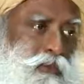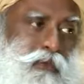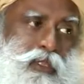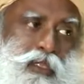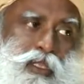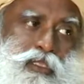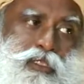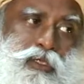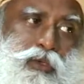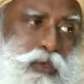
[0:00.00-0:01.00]
When
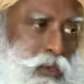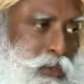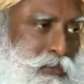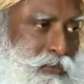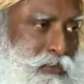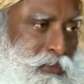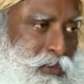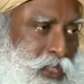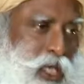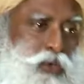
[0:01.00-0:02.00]
things go
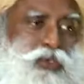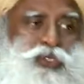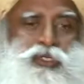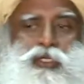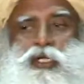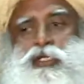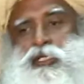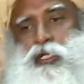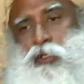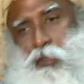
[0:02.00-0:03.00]
wrong, they go
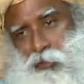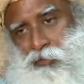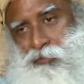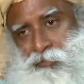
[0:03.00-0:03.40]
seriously wrong.